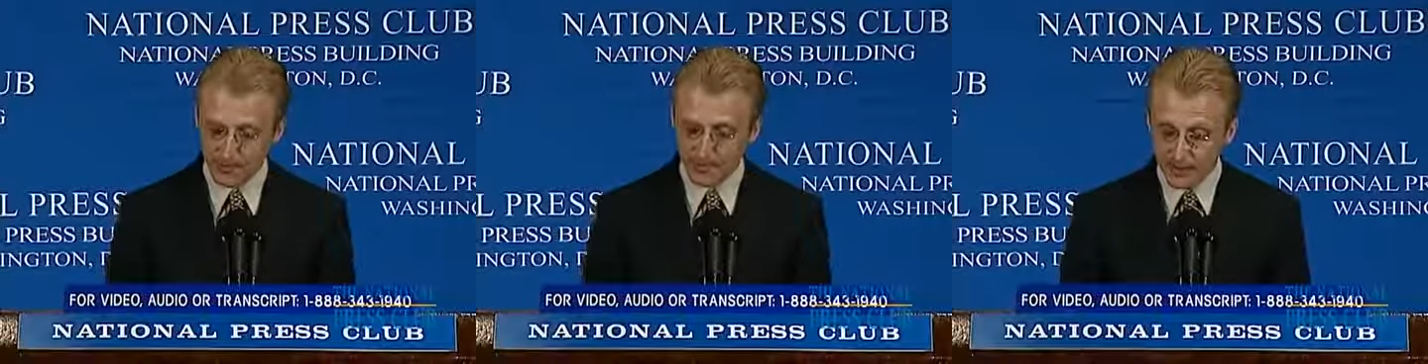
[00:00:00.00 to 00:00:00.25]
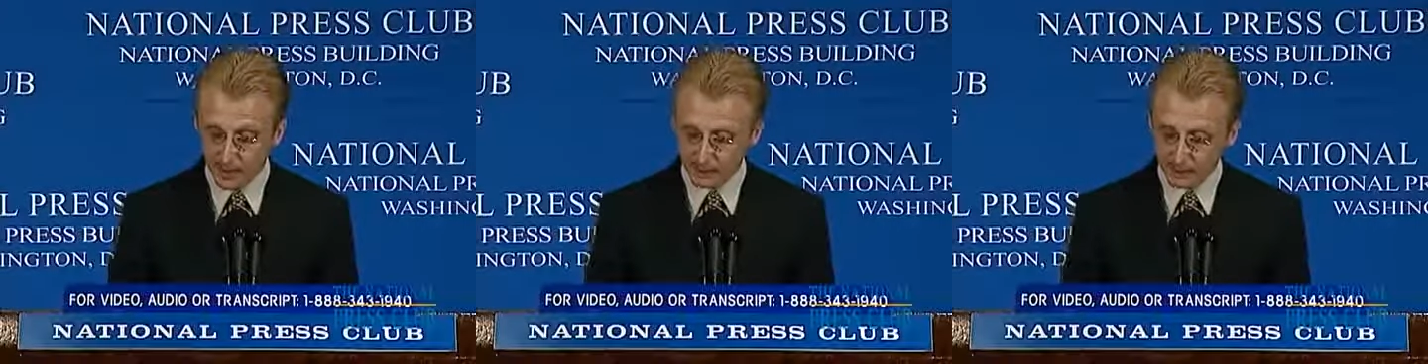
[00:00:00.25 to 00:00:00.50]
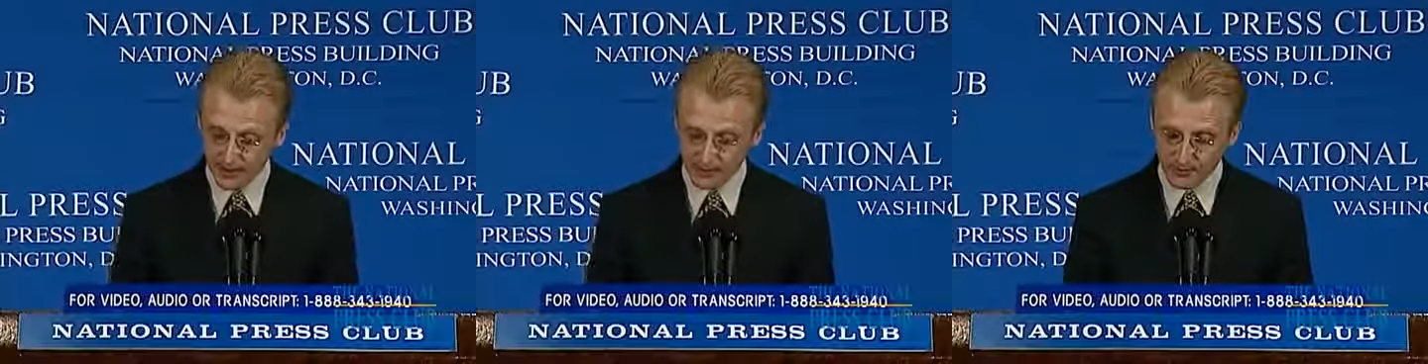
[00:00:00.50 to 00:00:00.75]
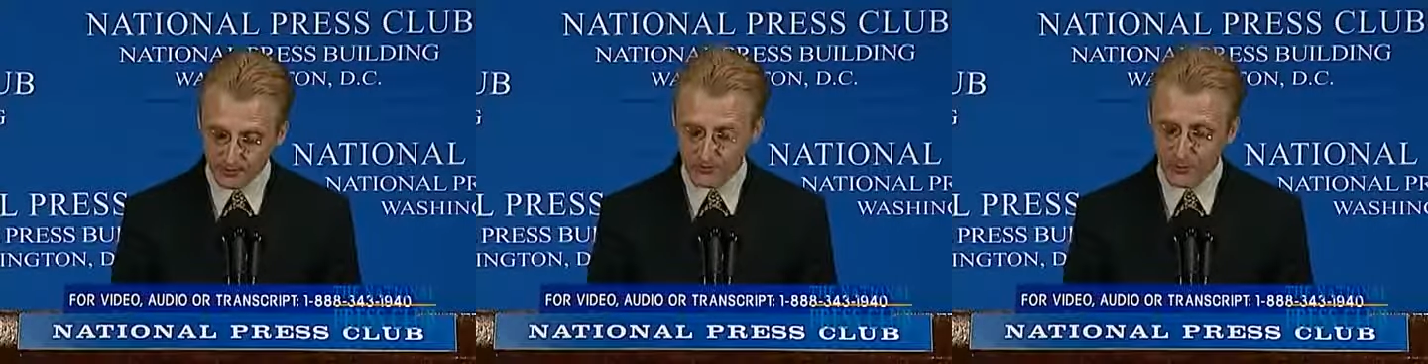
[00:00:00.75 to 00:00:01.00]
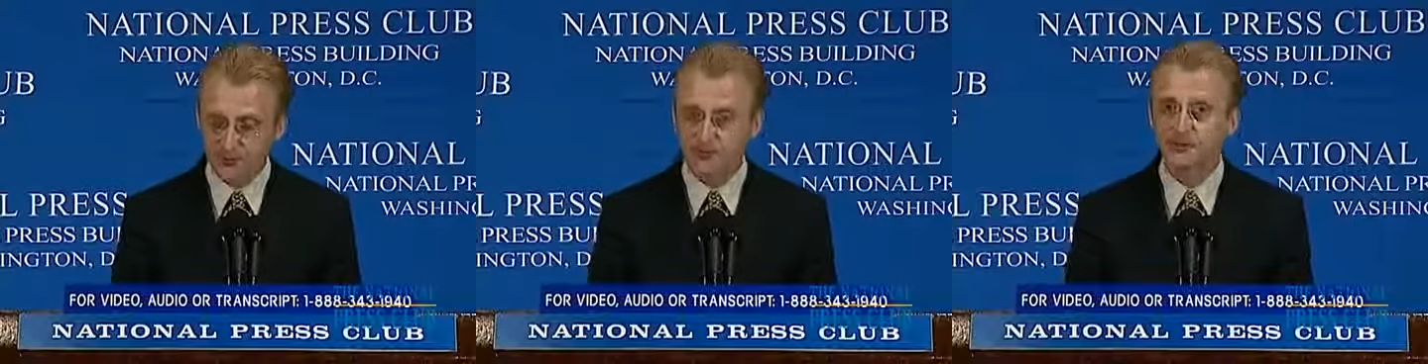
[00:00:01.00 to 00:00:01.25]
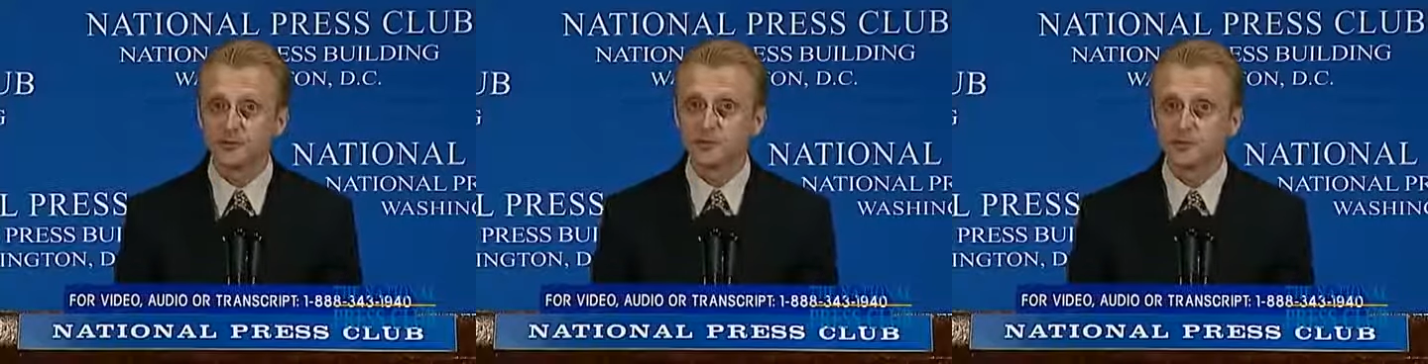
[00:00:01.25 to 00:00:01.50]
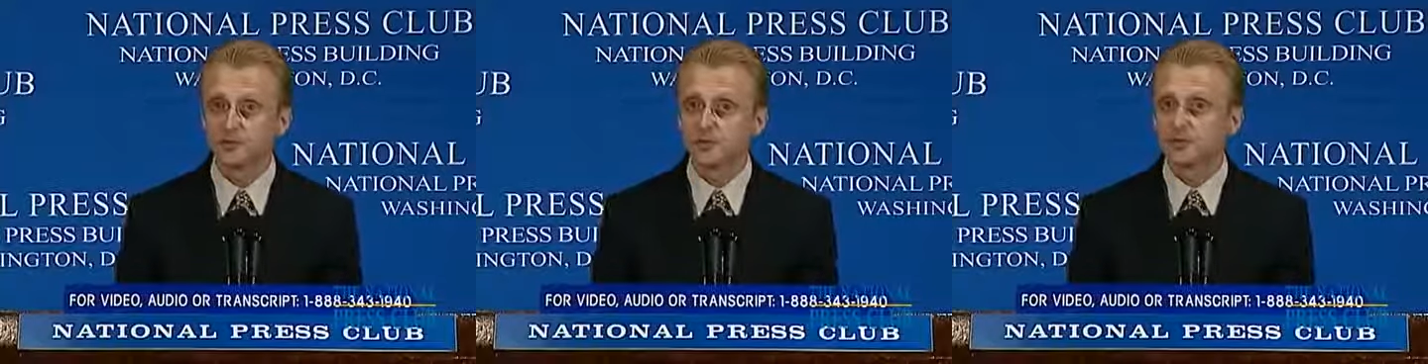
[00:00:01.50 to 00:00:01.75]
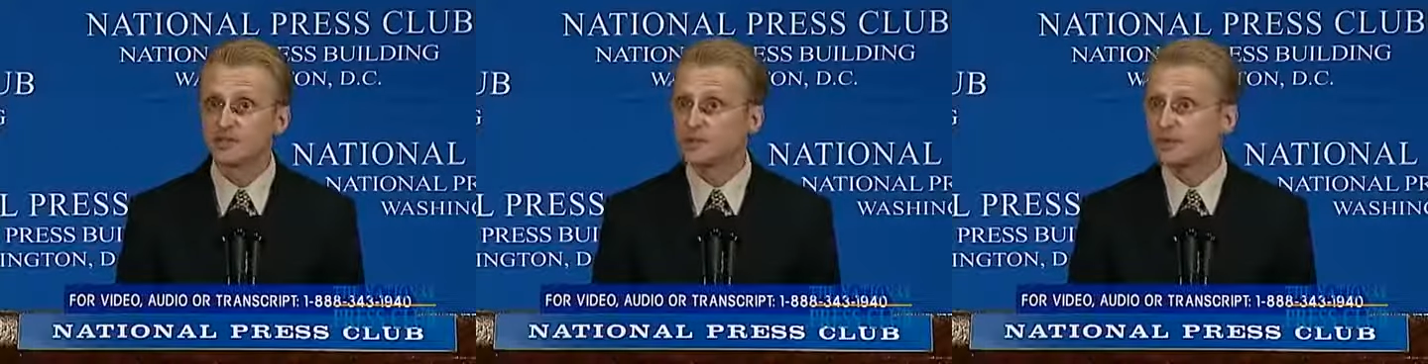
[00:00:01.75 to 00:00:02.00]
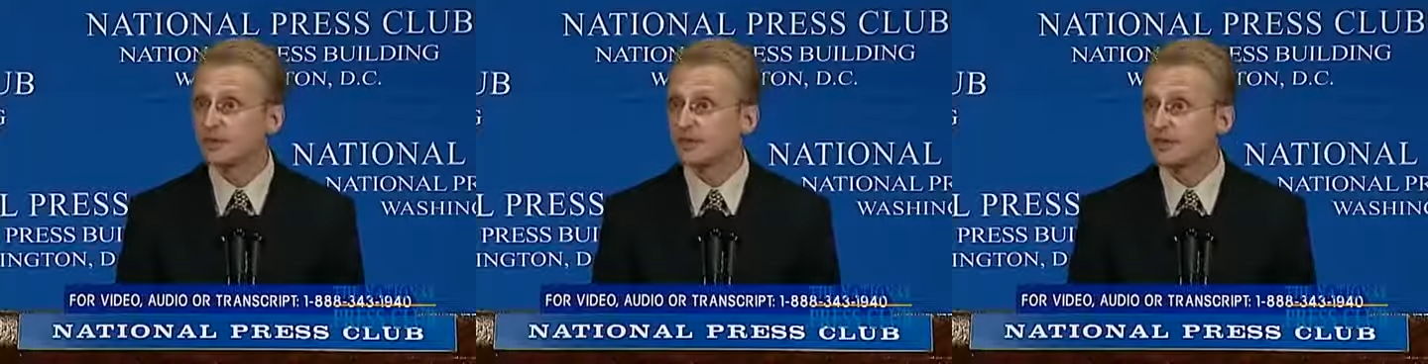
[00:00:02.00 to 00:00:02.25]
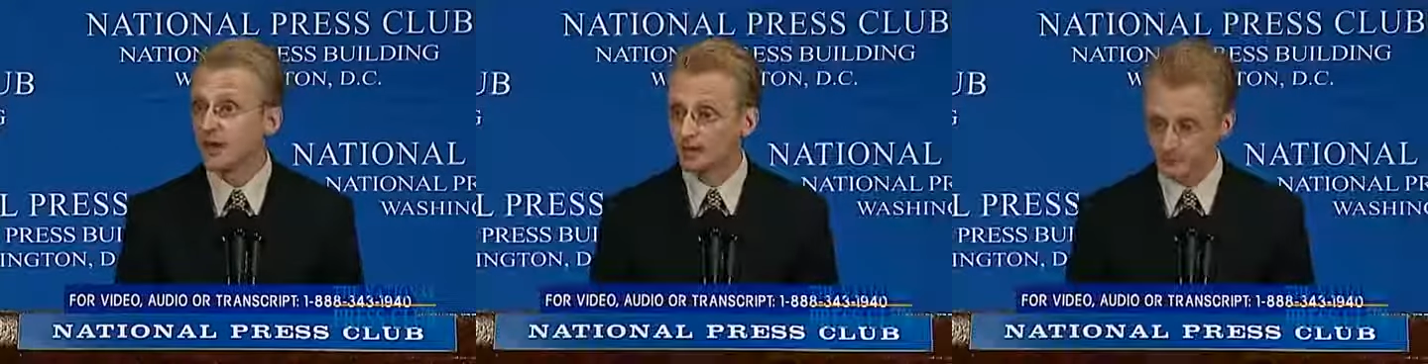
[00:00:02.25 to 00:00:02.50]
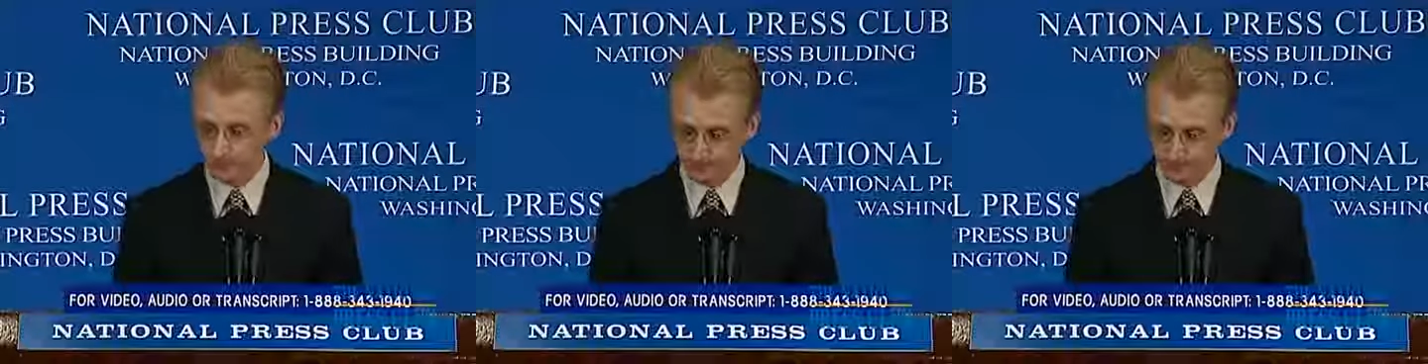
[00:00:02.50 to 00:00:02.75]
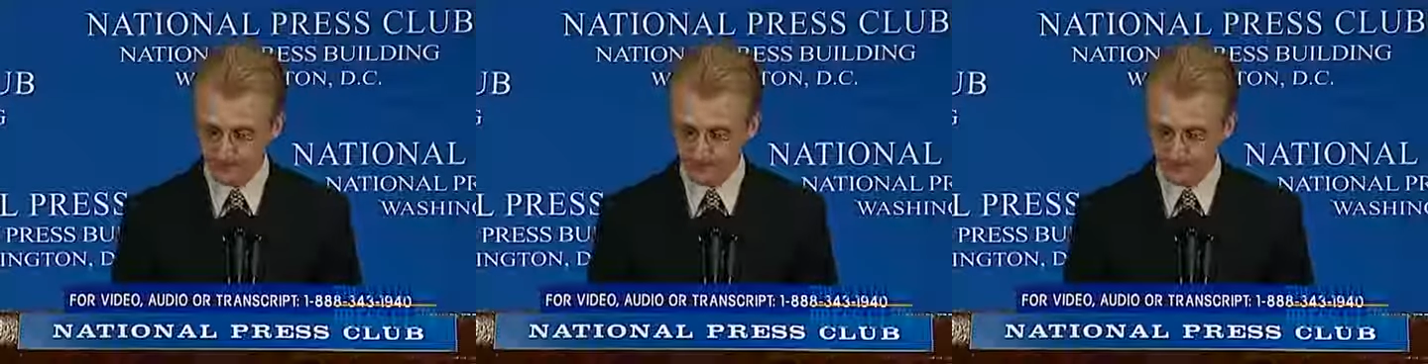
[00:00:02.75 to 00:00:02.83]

to help bring newsmakers and journalists together.